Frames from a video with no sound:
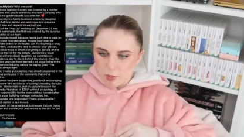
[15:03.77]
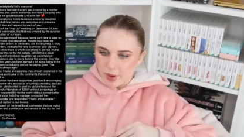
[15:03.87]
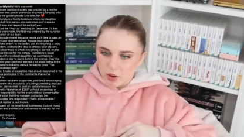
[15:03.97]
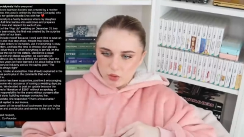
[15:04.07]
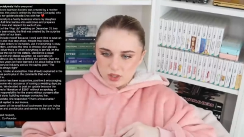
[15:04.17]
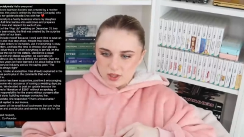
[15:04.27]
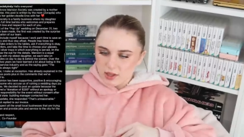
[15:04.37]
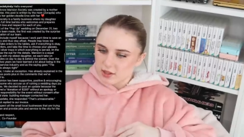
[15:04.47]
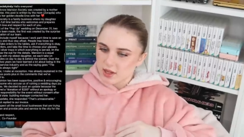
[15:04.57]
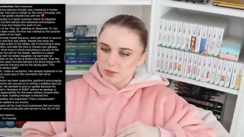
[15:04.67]
prepare orders, and
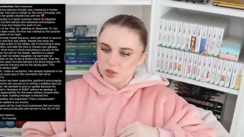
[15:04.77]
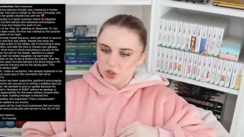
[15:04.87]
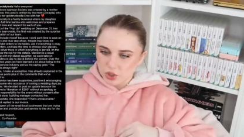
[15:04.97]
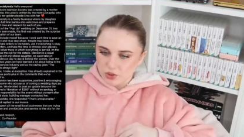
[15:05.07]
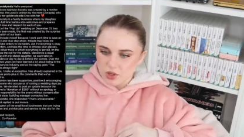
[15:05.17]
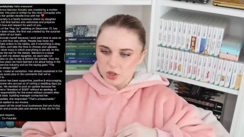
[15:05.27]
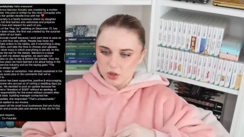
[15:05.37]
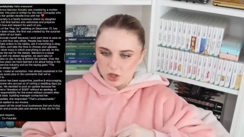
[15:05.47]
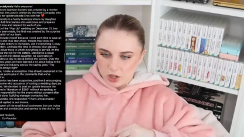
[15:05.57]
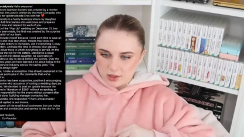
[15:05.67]
take time to choose
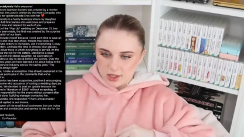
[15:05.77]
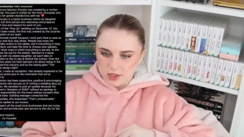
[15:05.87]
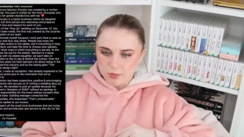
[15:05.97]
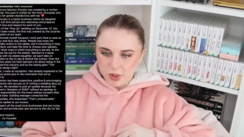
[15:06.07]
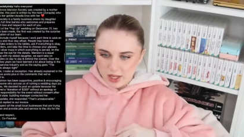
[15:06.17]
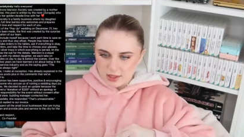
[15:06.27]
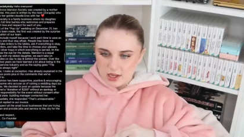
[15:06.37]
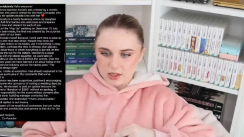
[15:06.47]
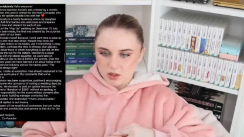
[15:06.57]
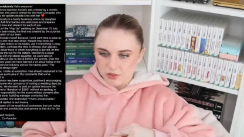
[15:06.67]
your glasses, plates,
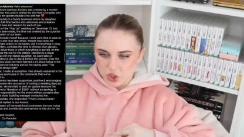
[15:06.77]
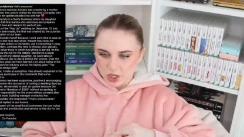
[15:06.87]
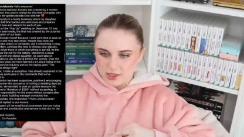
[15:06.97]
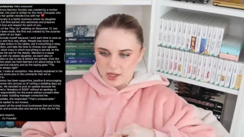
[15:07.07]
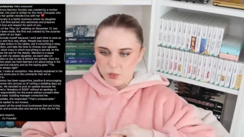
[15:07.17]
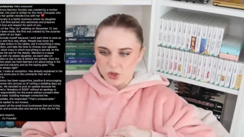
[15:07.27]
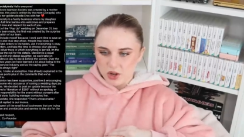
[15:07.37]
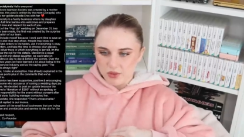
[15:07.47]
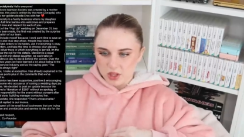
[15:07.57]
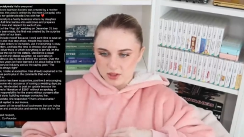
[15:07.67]
and silver trays in which
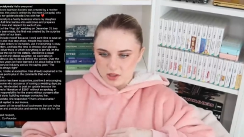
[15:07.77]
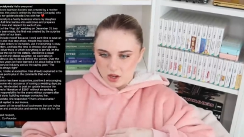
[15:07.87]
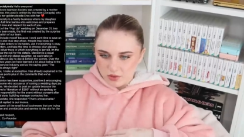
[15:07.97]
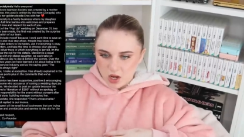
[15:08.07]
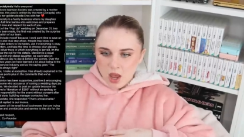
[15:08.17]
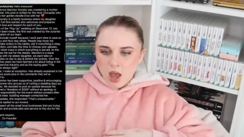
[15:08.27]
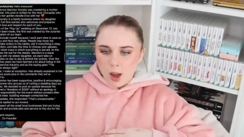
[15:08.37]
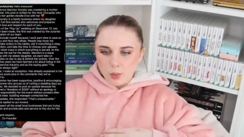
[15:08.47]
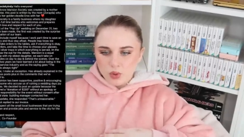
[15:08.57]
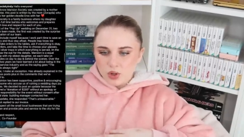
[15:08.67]
everything is served.
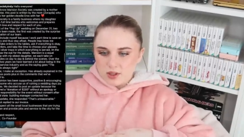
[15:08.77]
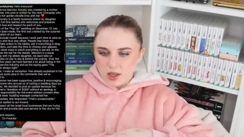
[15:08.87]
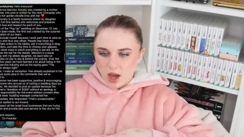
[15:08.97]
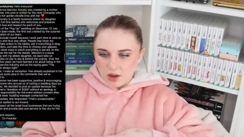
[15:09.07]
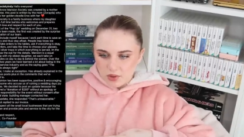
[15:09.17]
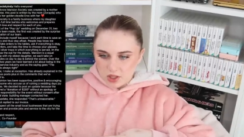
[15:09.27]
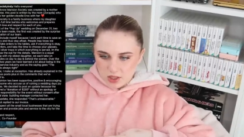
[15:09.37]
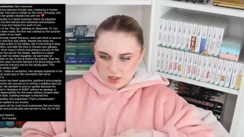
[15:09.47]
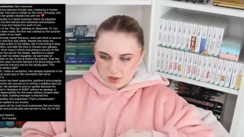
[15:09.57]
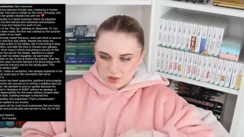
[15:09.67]
I'm the one who has the eye for the
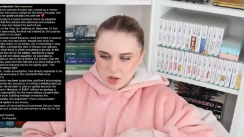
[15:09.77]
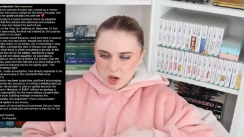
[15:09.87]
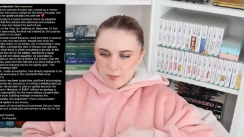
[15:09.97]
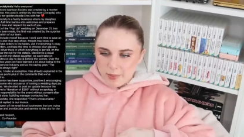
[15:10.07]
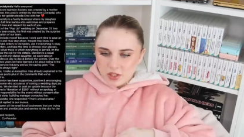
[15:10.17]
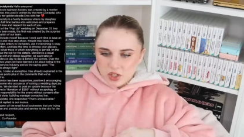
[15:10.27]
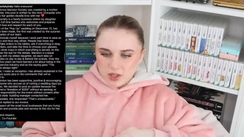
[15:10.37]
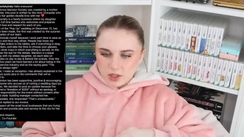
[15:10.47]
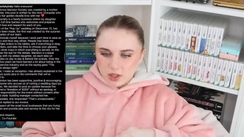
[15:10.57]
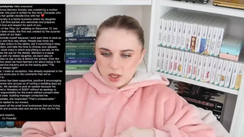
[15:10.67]
details. Mansion is
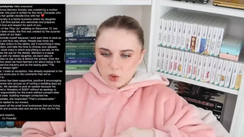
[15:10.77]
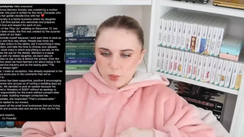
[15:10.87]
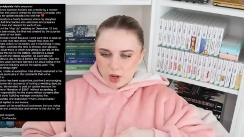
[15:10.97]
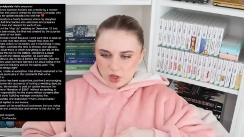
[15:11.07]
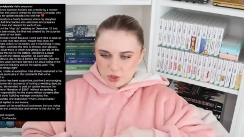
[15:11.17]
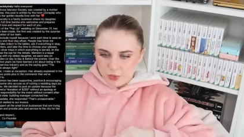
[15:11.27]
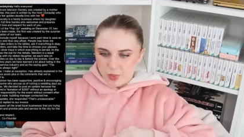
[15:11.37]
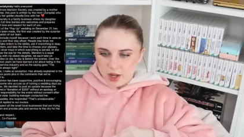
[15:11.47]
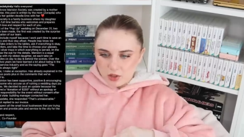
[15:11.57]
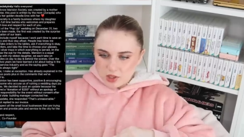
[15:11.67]
in equal partnership with
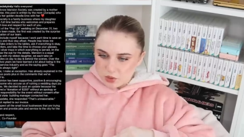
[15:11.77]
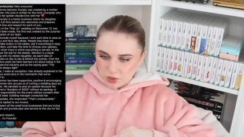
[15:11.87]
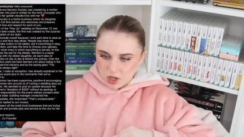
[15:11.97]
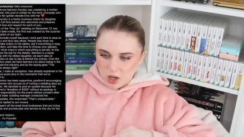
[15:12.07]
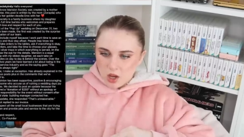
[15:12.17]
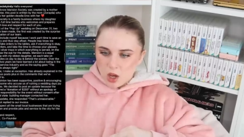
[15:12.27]
my eldest daughter.